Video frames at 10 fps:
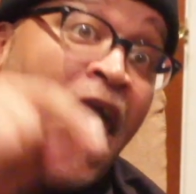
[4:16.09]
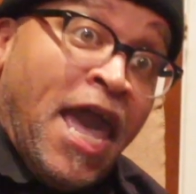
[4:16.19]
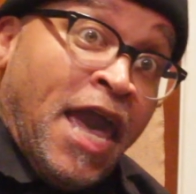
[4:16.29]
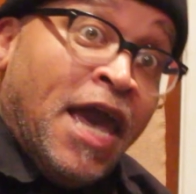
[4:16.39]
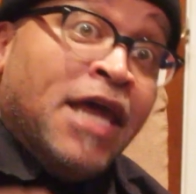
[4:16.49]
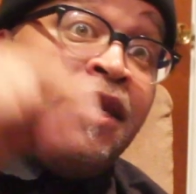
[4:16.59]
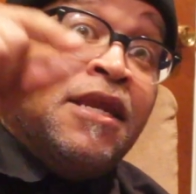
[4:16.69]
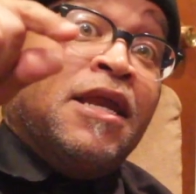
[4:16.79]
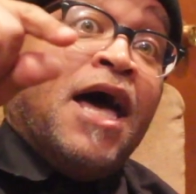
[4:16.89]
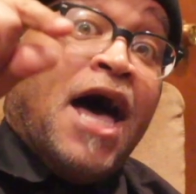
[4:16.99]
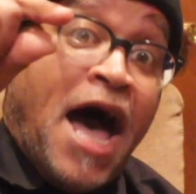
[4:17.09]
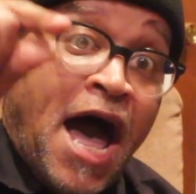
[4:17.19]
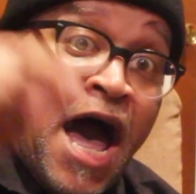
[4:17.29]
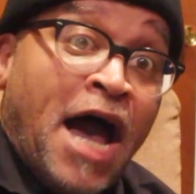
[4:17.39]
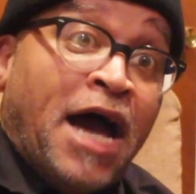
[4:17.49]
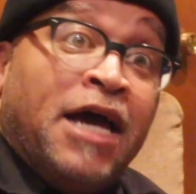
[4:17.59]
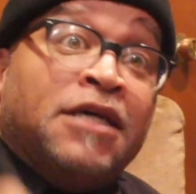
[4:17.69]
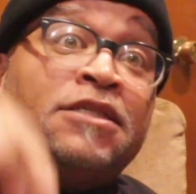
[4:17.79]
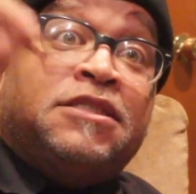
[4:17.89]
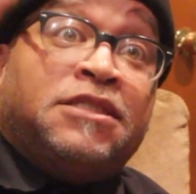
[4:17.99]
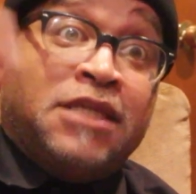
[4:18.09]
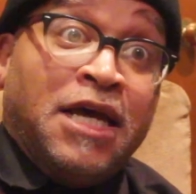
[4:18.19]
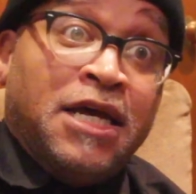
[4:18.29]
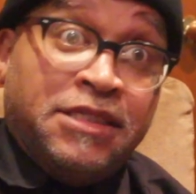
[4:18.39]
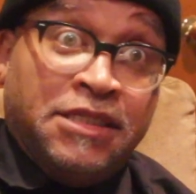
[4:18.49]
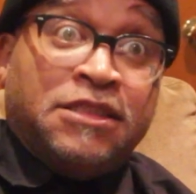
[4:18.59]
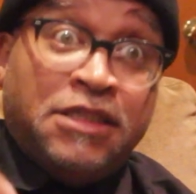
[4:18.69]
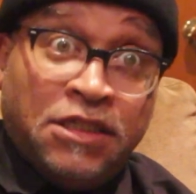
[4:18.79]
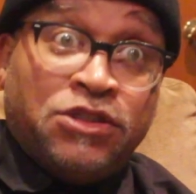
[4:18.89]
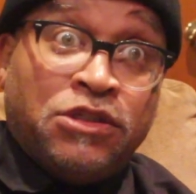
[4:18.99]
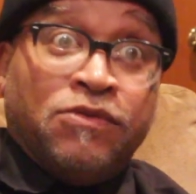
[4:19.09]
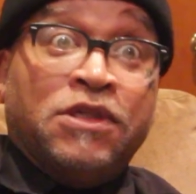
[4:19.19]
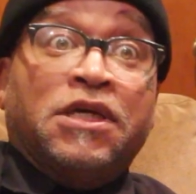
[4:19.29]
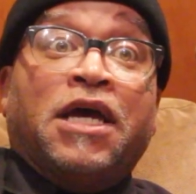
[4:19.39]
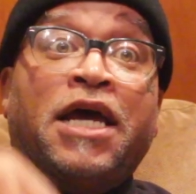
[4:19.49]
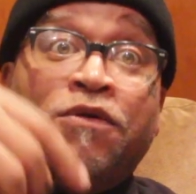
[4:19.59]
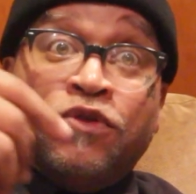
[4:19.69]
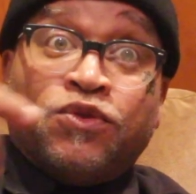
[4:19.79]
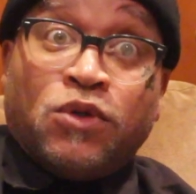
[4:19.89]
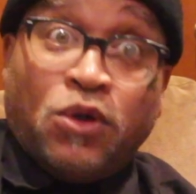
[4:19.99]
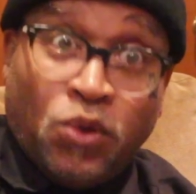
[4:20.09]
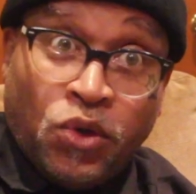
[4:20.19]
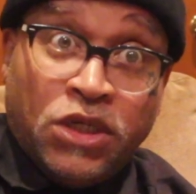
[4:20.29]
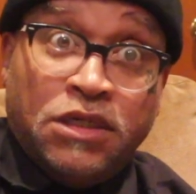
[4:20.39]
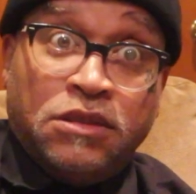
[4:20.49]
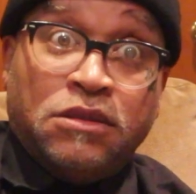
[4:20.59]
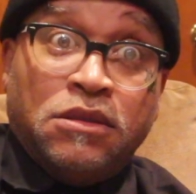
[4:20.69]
And I said this history, and it was recorded.